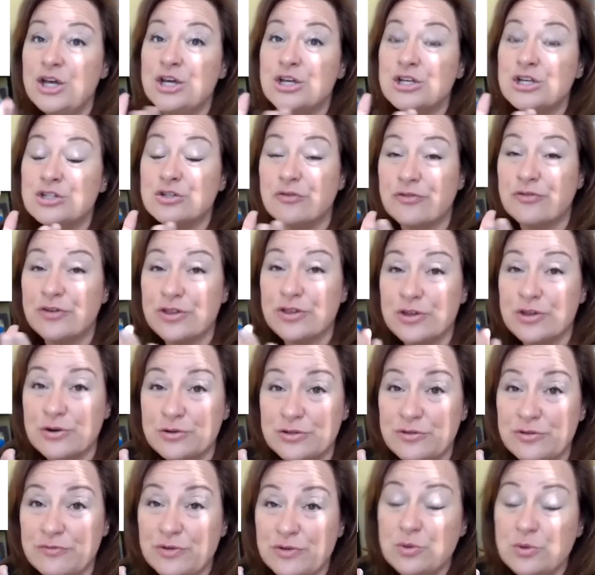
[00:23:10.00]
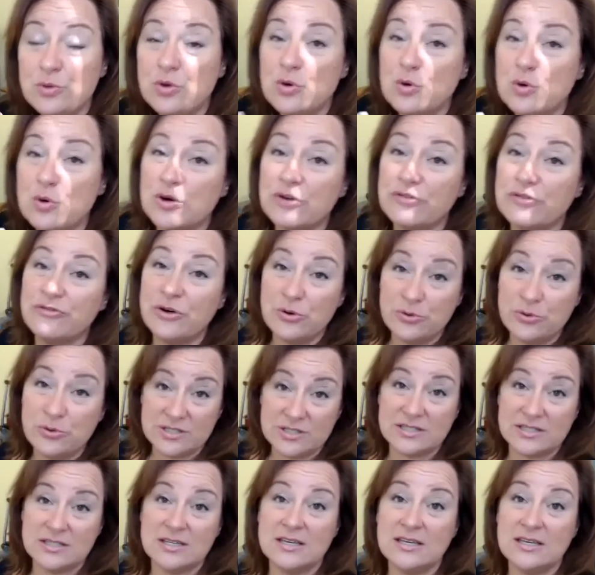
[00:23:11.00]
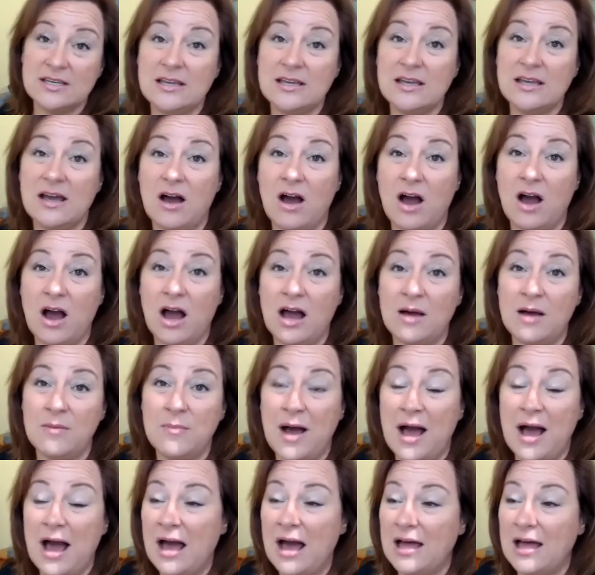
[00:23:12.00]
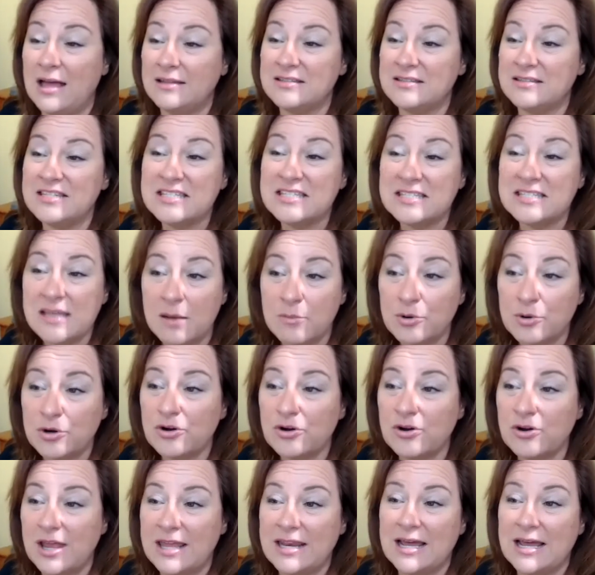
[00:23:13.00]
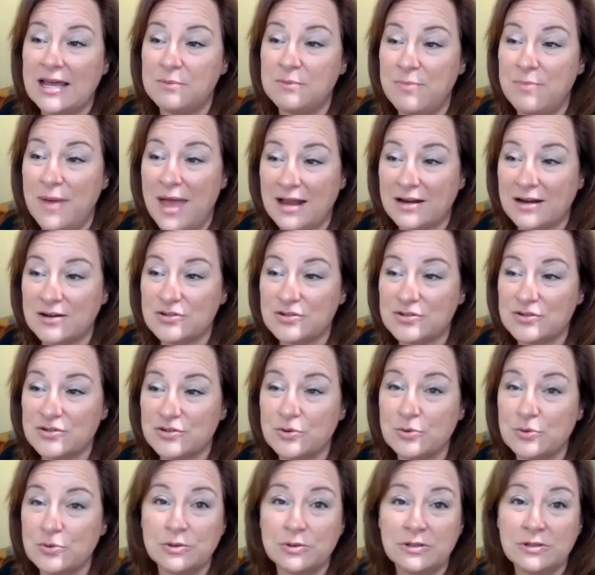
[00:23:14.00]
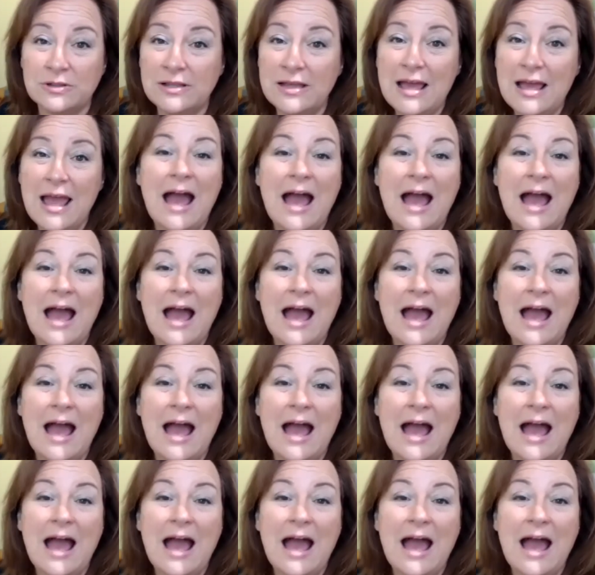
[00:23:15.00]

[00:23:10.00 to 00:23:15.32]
So for those of you who are focusing on summer and on back to school,